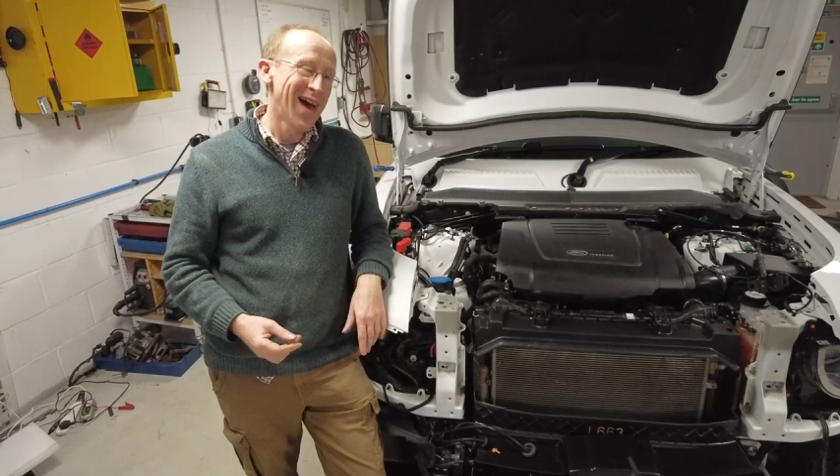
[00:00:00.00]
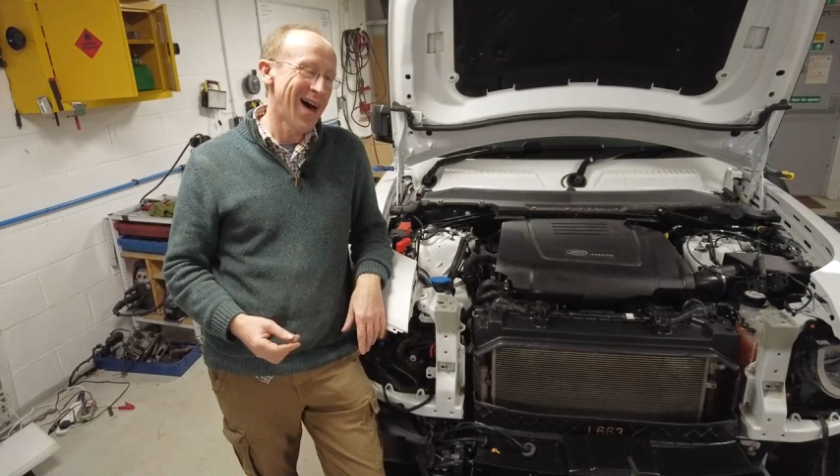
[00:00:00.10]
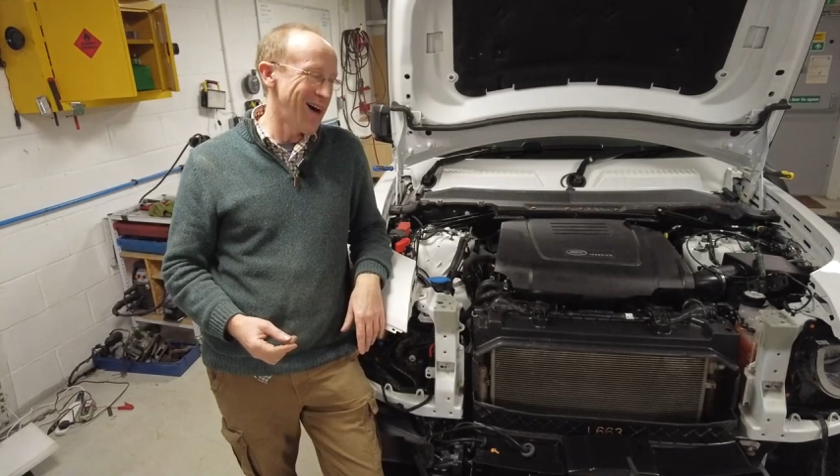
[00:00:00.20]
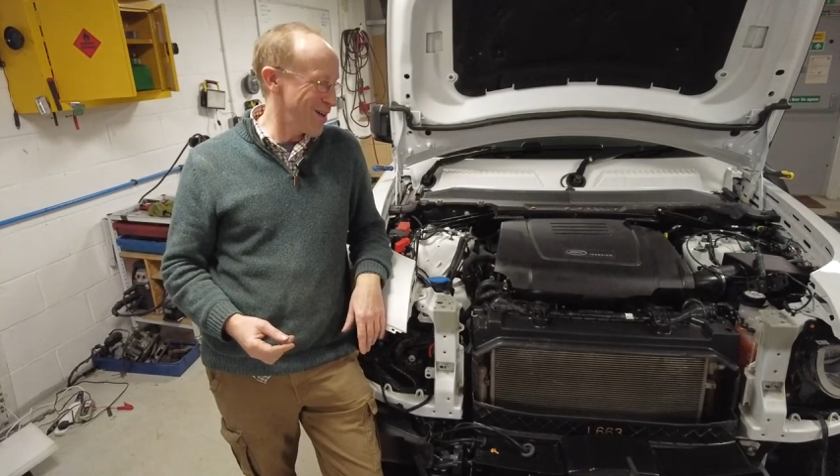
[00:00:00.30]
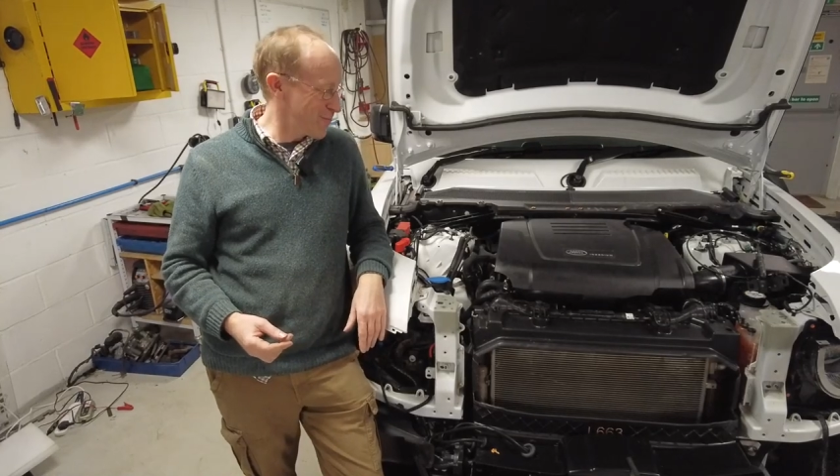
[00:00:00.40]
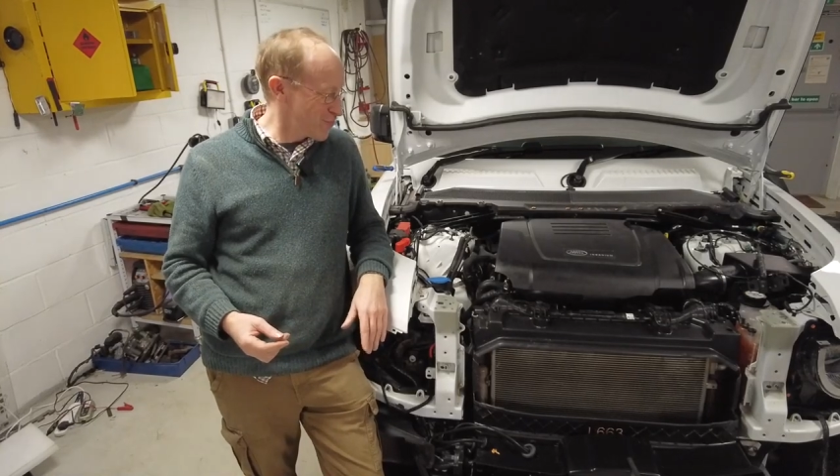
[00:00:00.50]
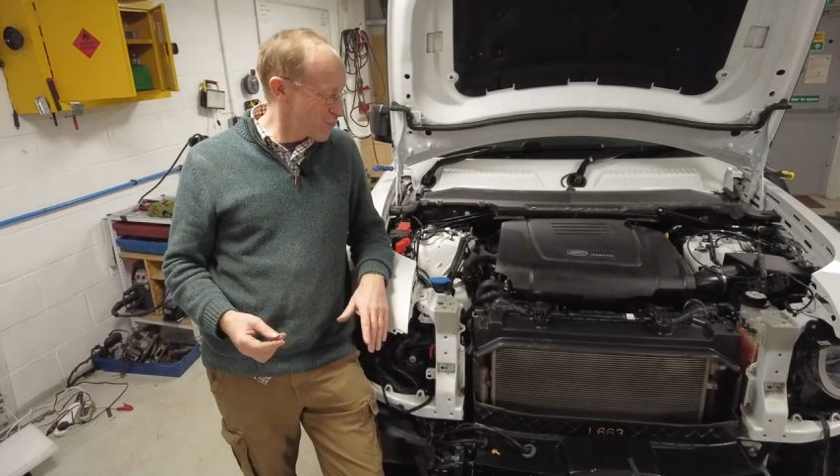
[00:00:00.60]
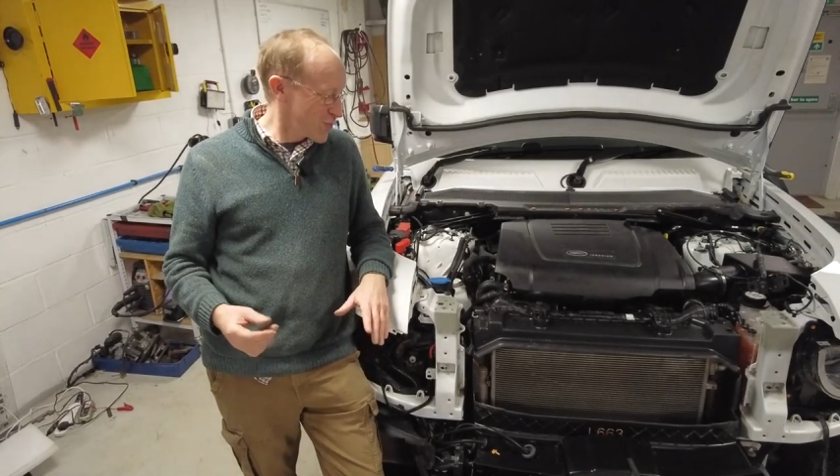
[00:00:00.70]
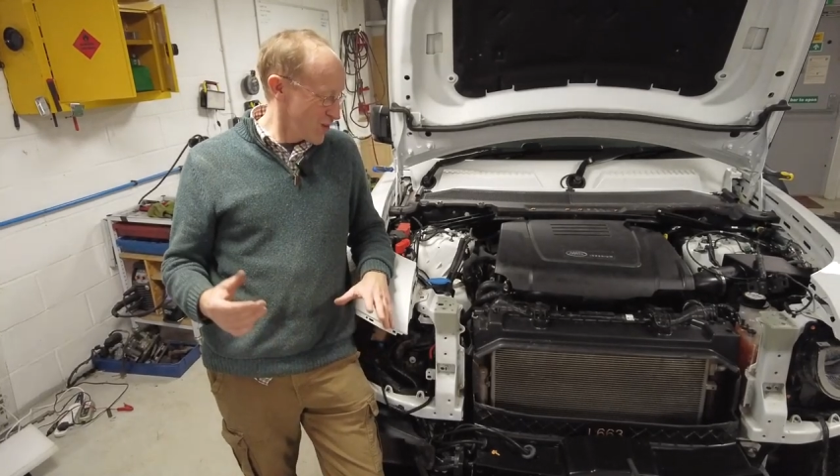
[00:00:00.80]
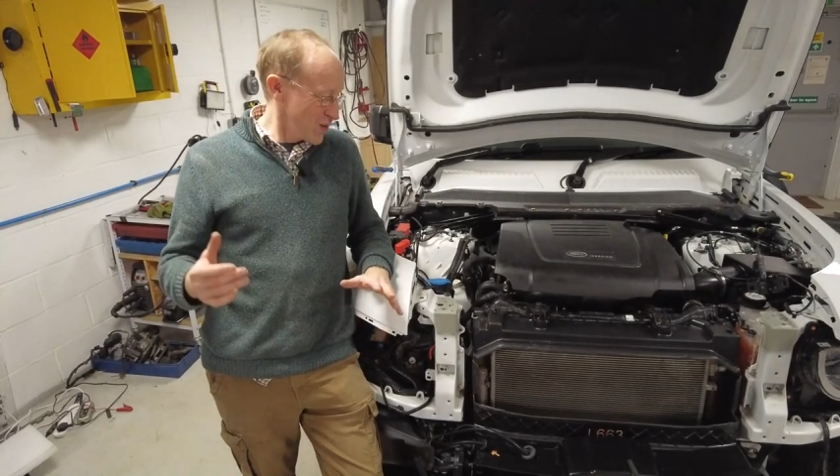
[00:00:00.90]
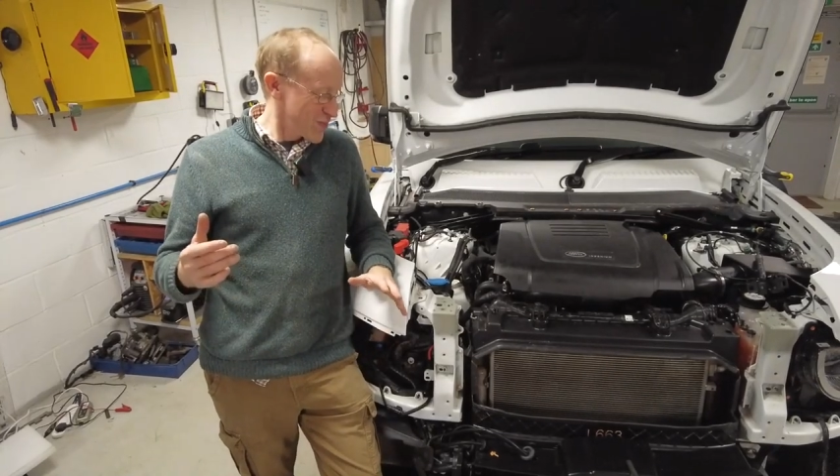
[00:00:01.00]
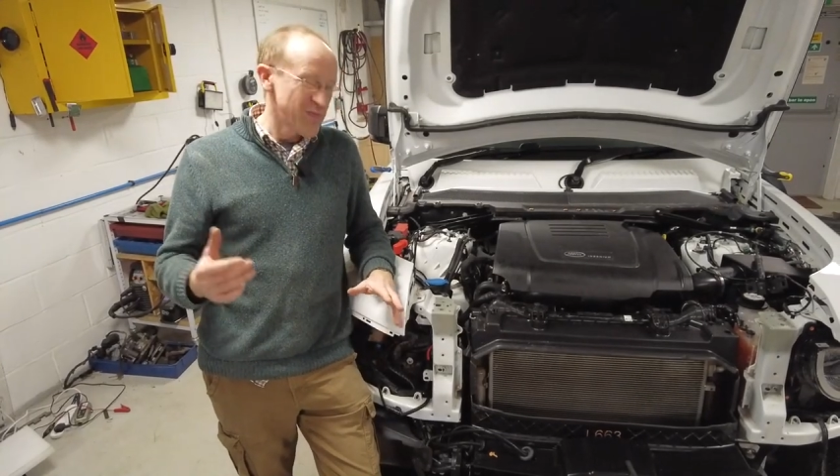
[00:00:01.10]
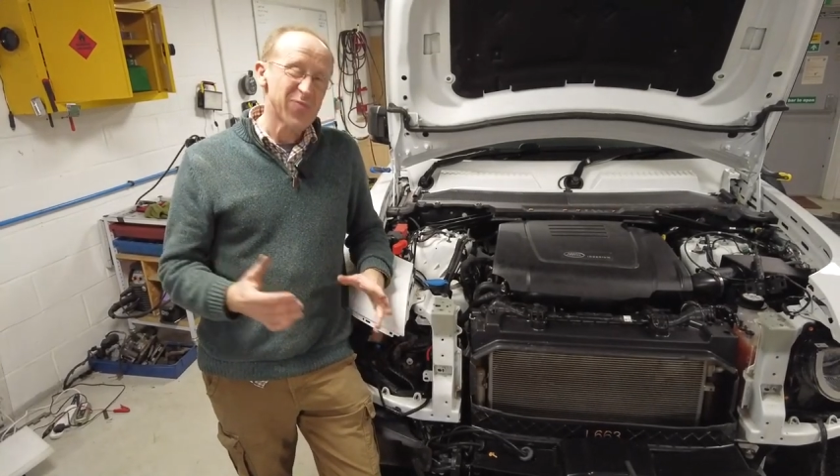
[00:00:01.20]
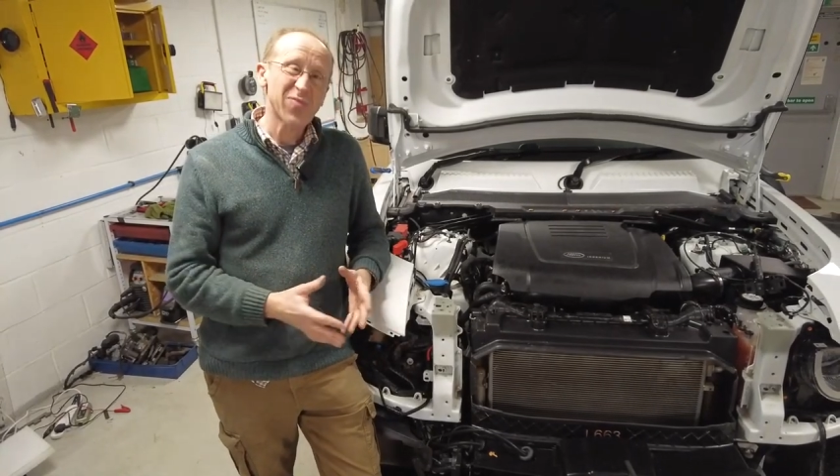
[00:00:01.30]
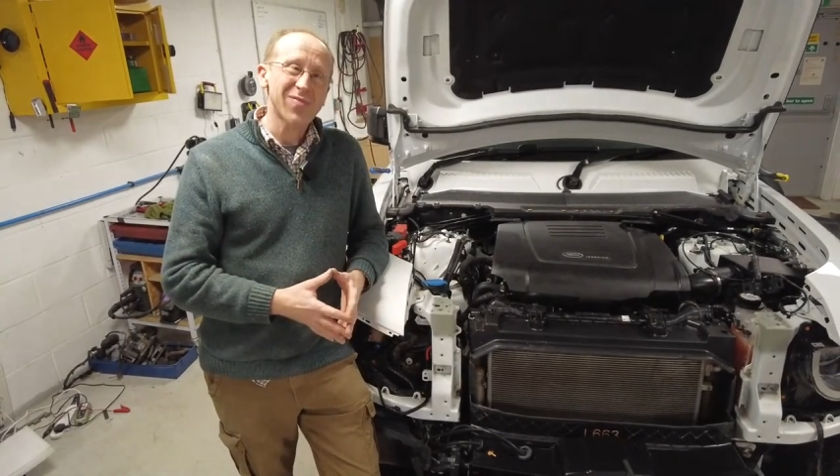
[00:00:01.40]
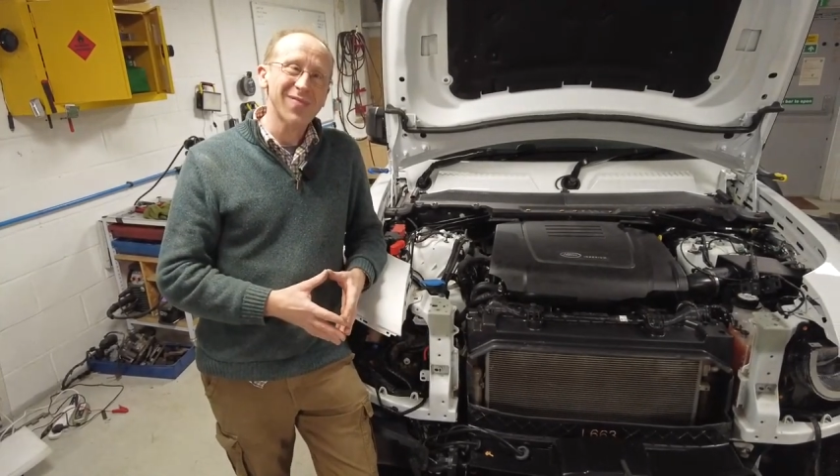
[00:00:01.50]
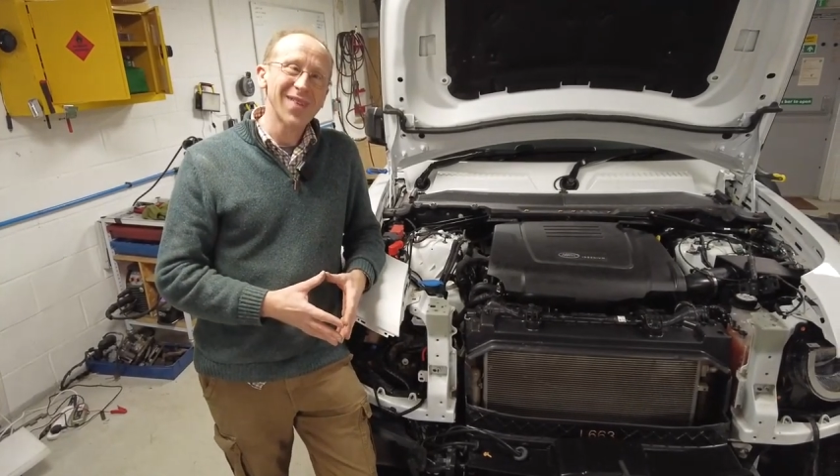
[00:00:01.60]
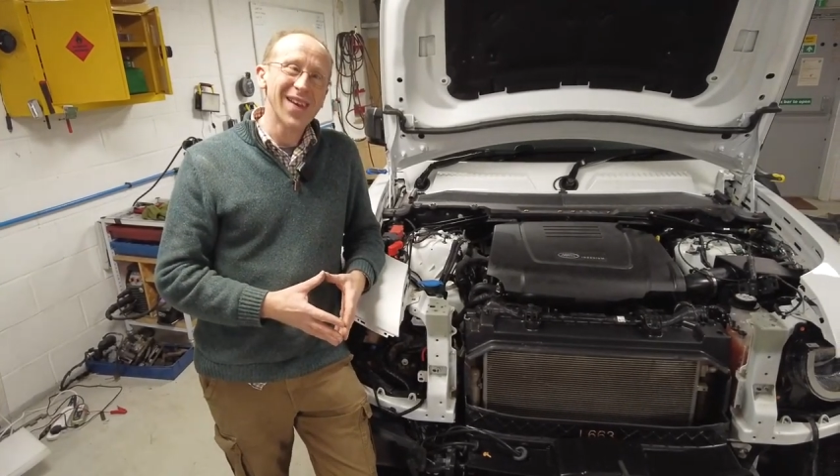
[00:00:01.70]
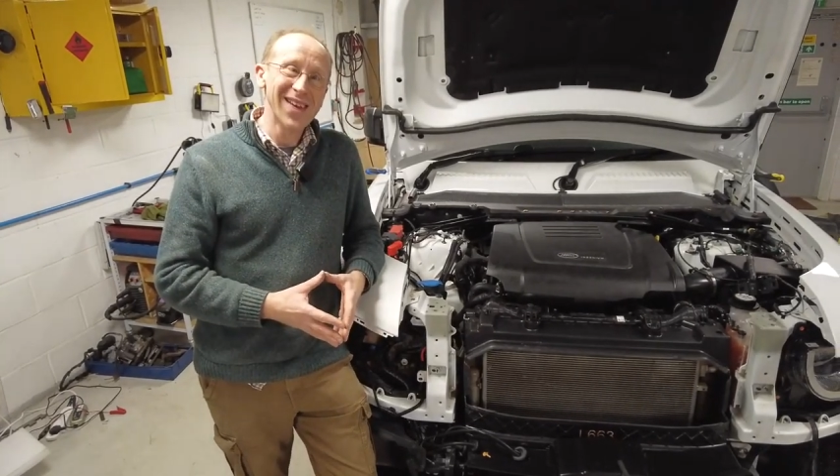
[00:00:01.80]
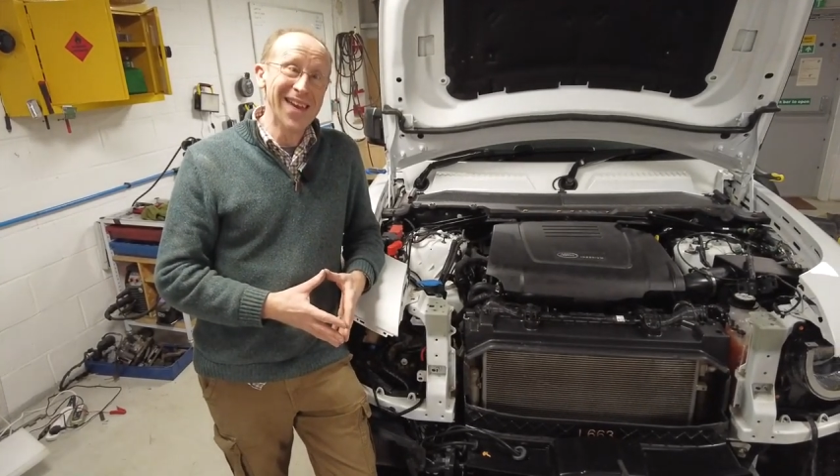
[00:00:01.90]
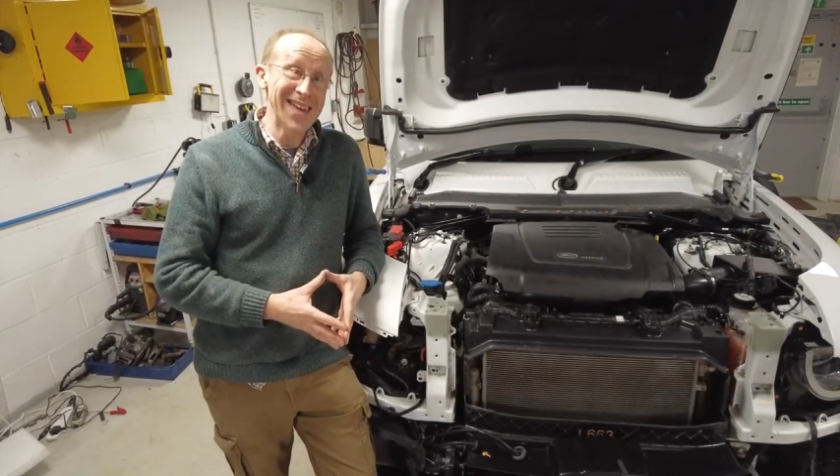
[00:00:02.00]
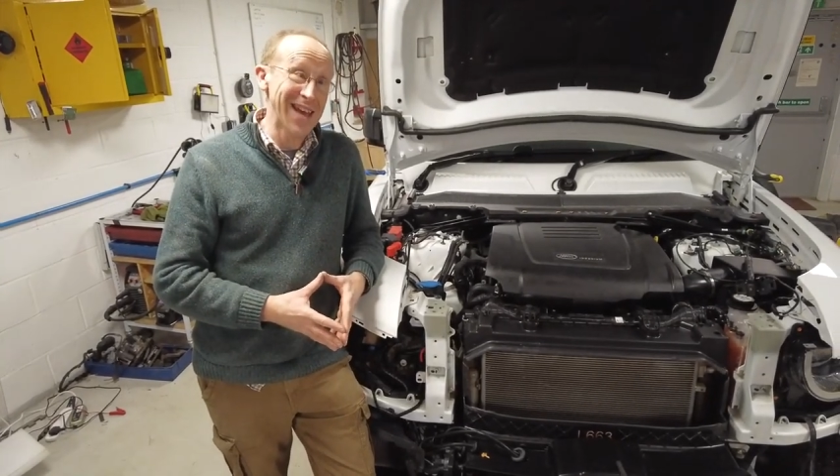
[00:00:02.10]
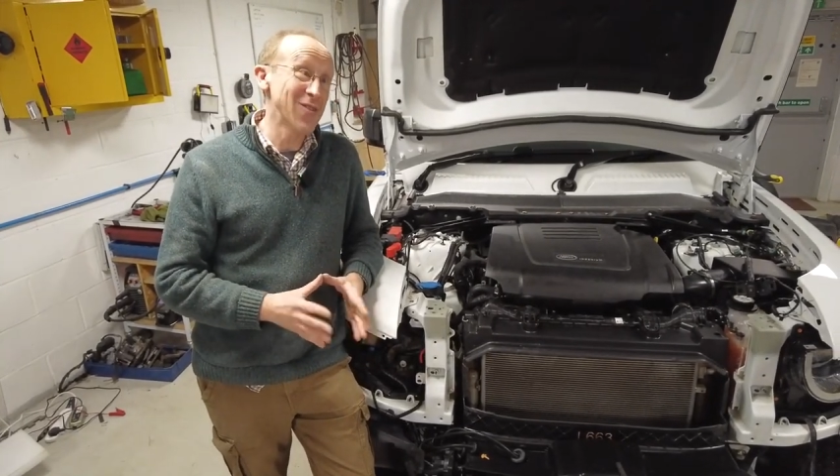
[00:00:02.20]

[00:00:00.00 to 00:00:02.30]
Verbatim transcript: It's almost like you're not supposed to be doing it.